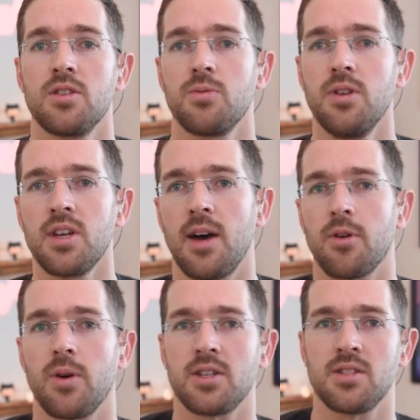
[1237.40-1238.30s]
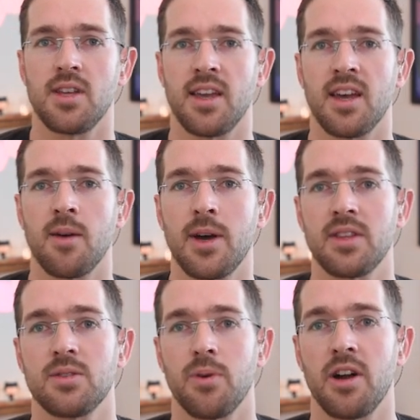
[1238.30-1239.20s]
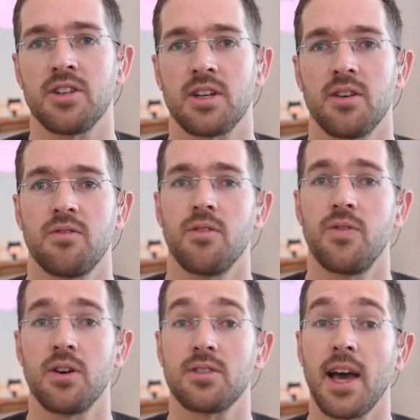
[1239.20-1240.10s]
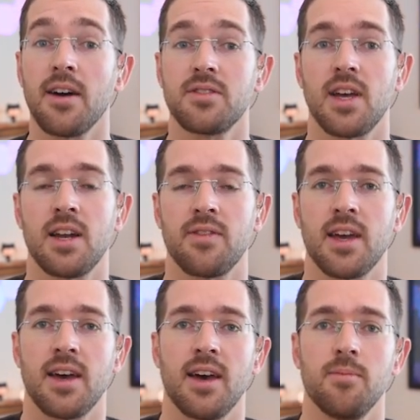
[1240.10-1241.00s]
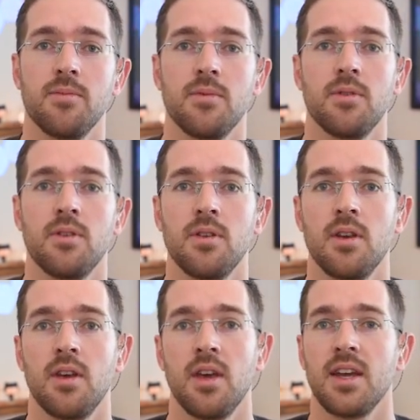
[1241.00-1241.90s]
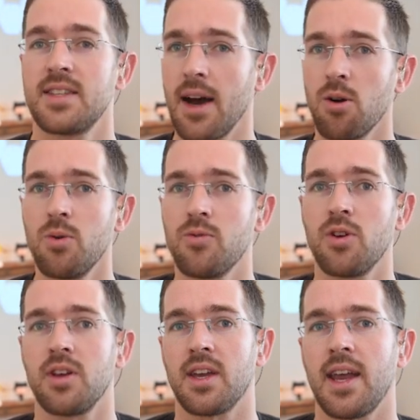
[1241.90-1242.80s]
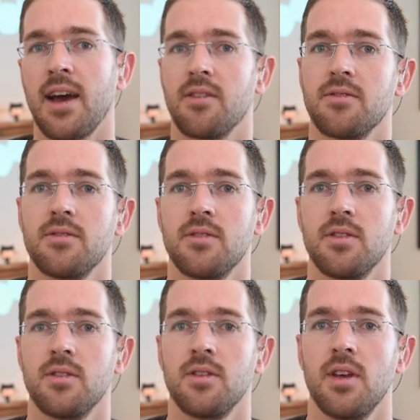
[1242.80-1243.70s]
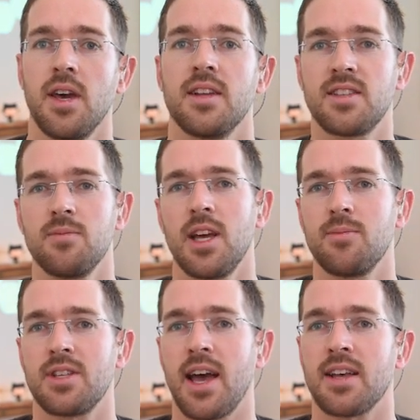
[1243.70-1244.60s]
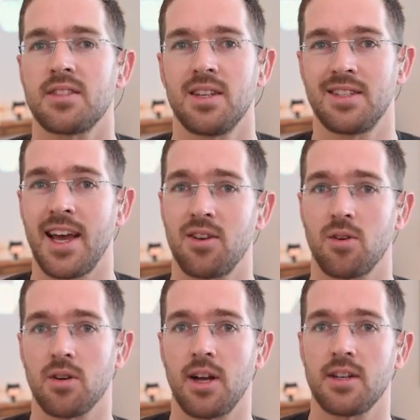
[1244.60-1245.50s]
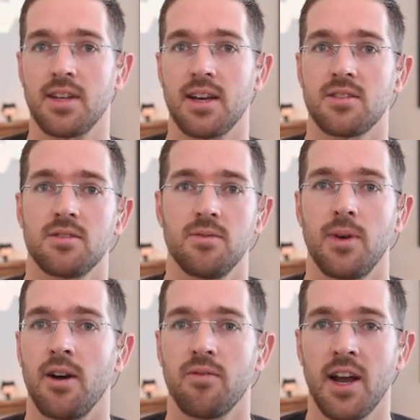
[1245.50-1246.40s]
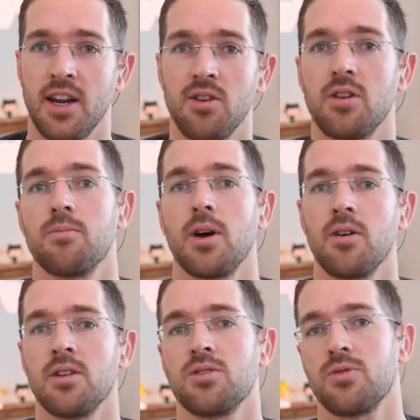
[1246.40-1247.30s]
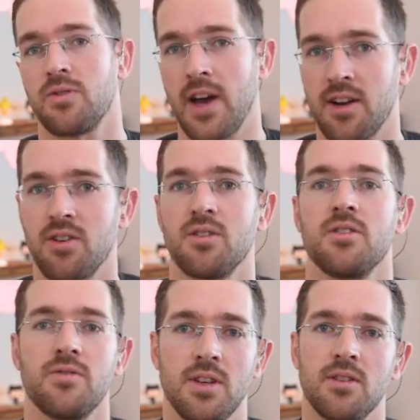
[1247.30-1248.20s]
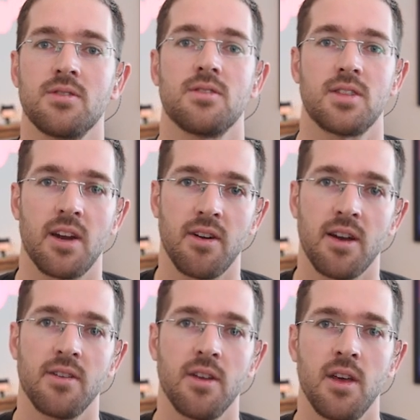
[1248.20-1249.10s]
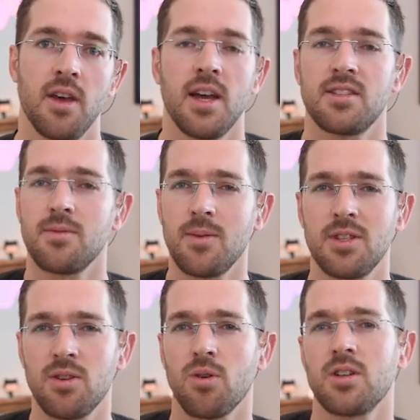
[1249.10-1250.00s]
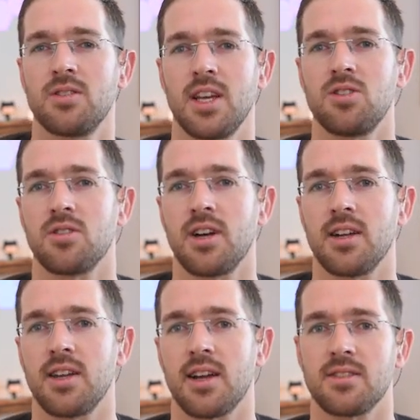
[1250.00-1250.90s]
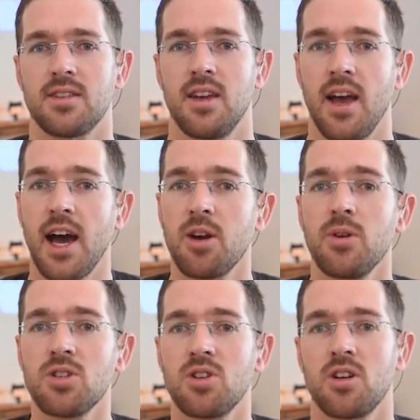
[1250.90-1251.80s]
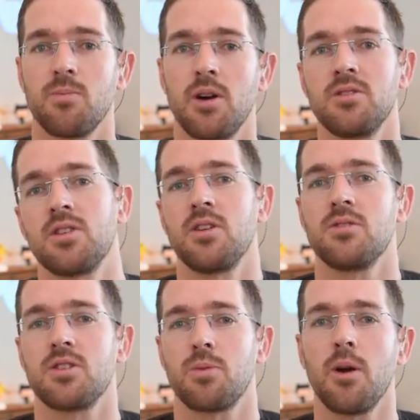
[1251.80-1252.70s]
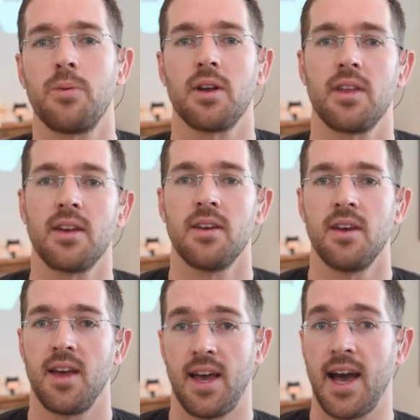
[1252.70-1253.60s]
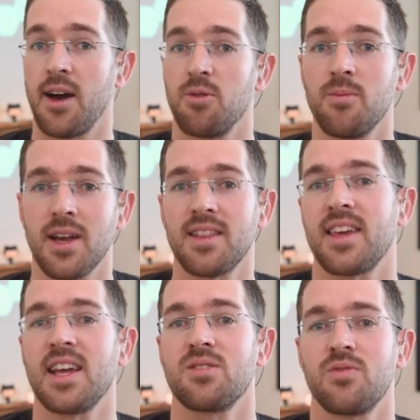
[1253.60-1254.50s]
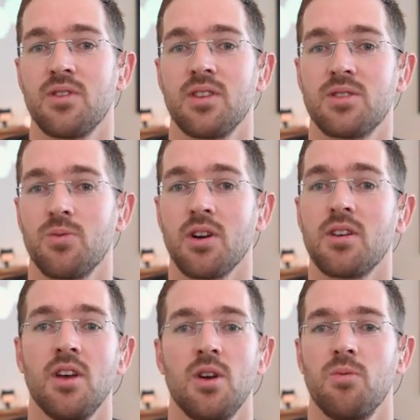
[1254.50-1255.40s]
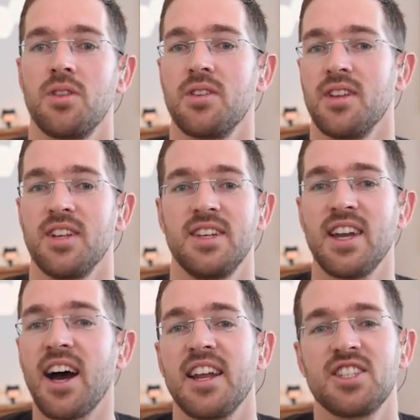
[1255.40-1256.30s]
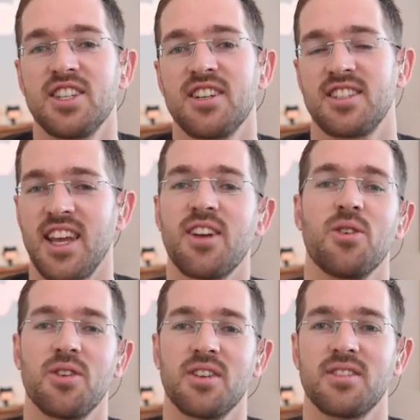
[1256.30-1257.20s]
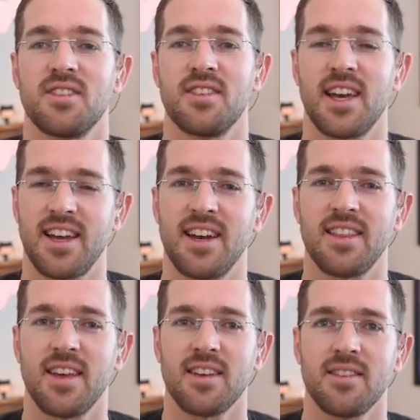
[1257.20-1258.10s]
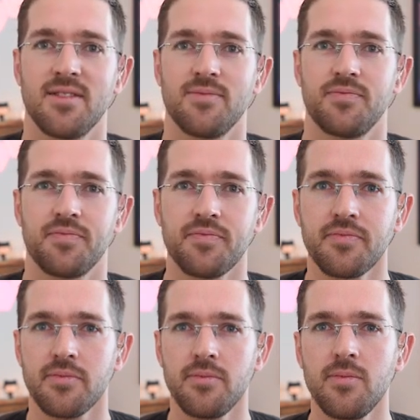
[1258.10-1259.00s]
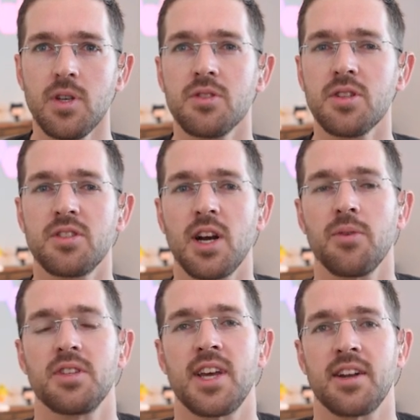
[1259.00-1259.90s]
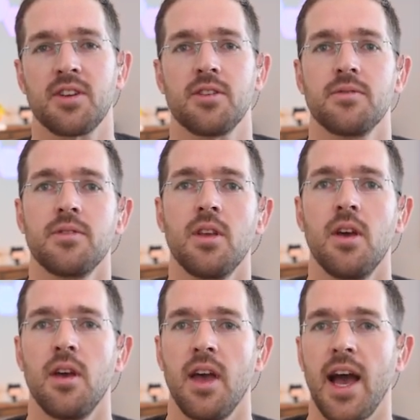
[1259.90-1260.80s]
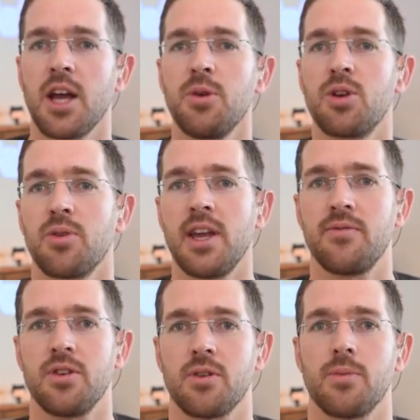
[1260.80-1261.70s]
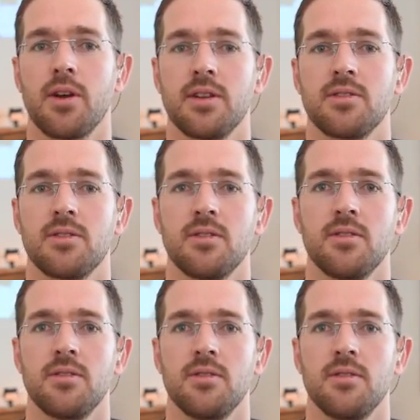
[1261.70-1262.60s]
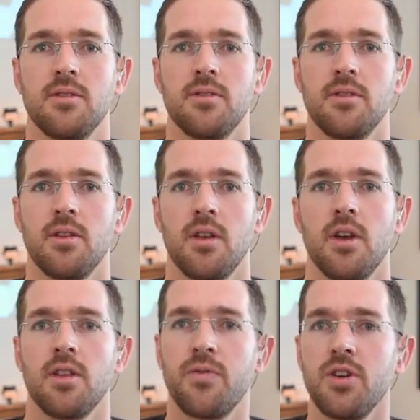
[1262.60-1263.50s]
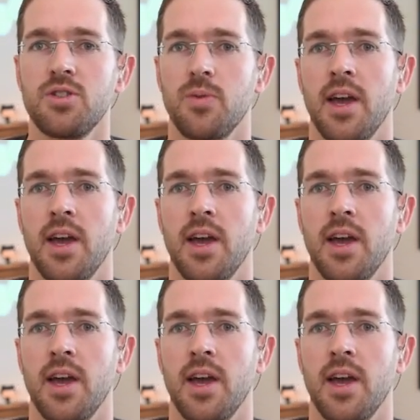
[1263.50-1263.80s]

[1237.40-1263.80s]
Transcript: So one of the common questions I get about this project from folks outside of GitHub is, how are we rolling it out? It's sometimes asked in a technical context about writing new components, refactoring old views, etc. And sometimes in the organizational context. How do we ensure components are used appropriately? How do we make the case for this work with non-engineering stakeholders? That kind of thing. So let's start with the technical. How do we create view components? The first